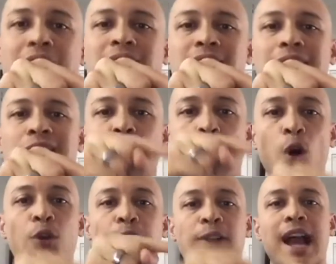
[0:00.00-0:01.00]
seeds,
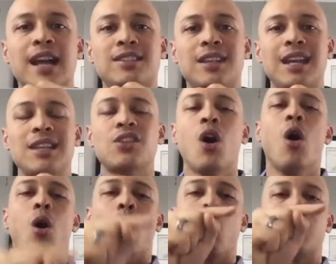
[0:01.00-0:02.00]
whole flax seeds,
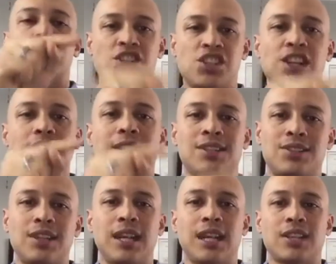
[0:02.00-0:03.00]
or chia
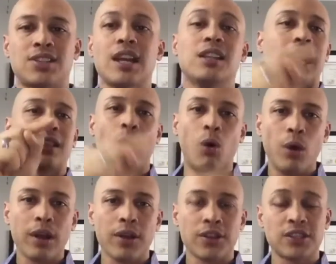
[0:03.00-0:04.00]
seeds. Not the
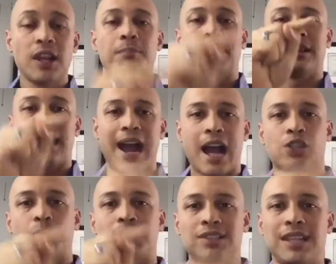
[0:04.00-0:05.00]
oils, but the
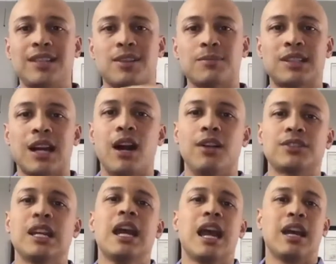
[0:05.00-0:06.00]
actual seeds themselves.
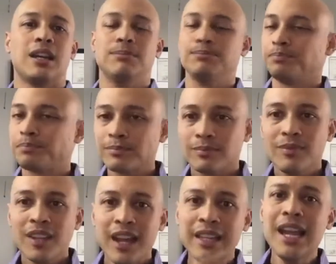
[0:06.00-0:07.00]
And
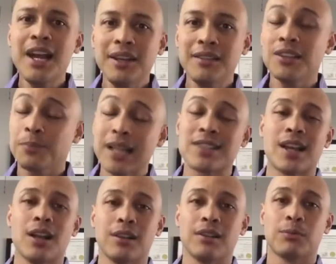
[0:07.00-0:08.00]
again, this might
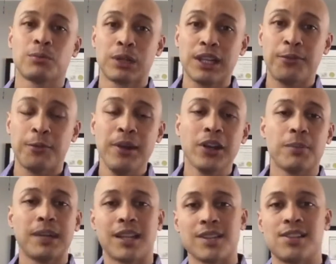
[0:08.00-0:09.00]
sound really familiar
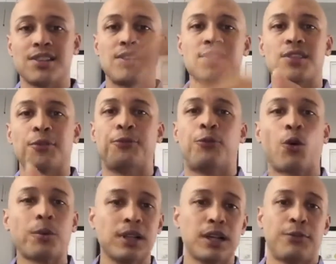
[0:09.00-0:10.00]
because this is the
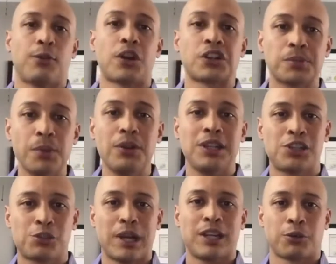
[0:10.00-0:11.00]
formula for our Smoothie
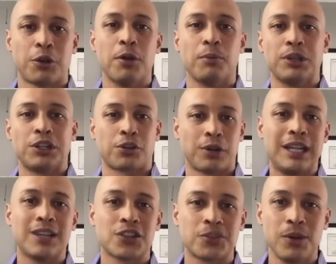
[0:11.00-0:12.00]
Shred group when you're creating
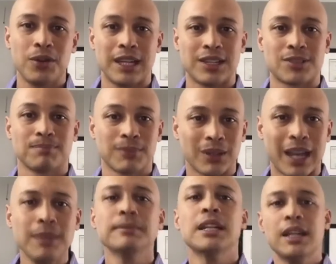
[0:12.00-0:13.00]
your smoothies.
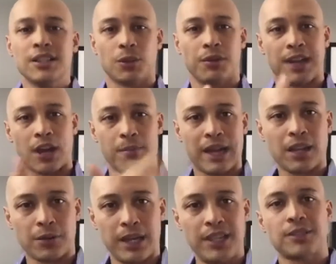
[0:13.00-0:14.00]
Okay, so we've got
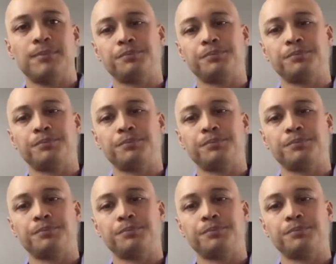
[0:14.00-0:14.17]
omega-3s,